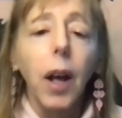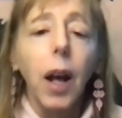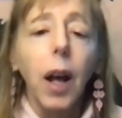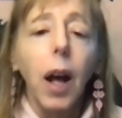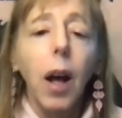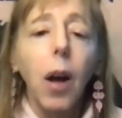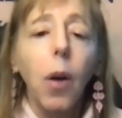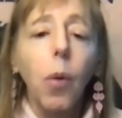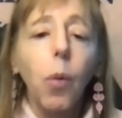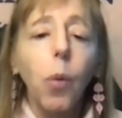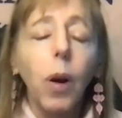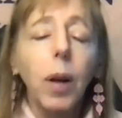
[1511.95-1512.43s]

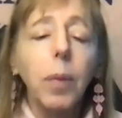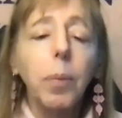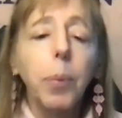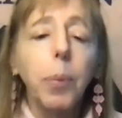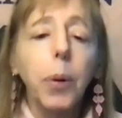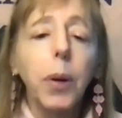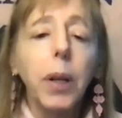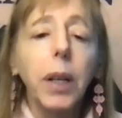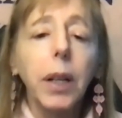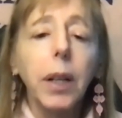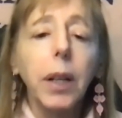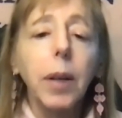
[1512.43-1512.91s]
one
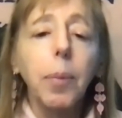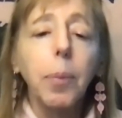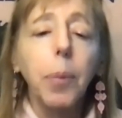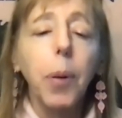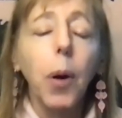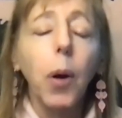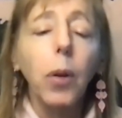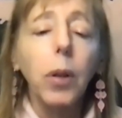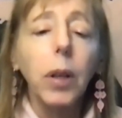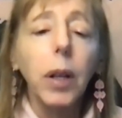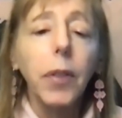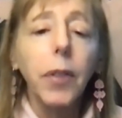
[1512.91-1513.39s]
put in
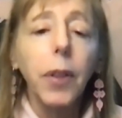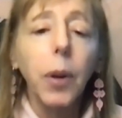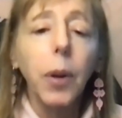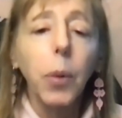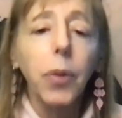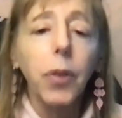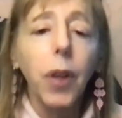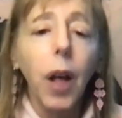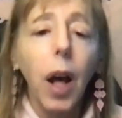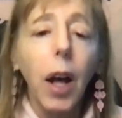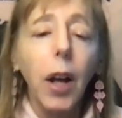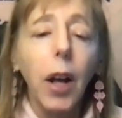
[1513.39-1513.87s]
Poland that
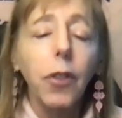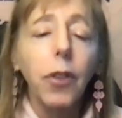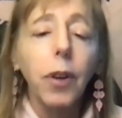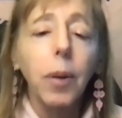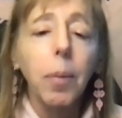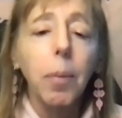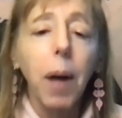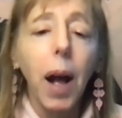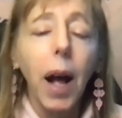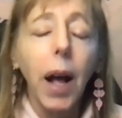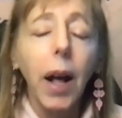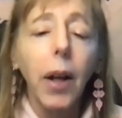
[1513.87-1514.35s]
was
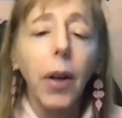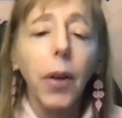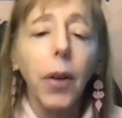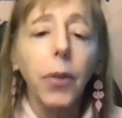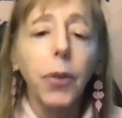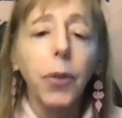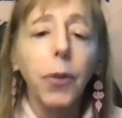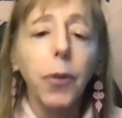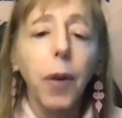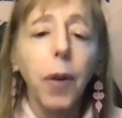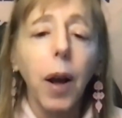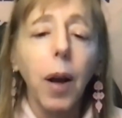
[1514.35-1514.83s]
100
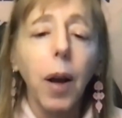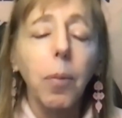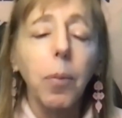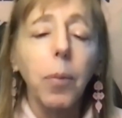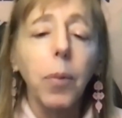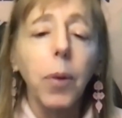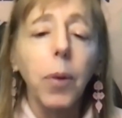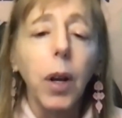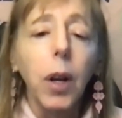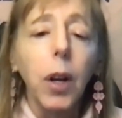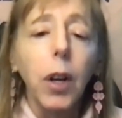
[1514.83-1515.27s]
miles from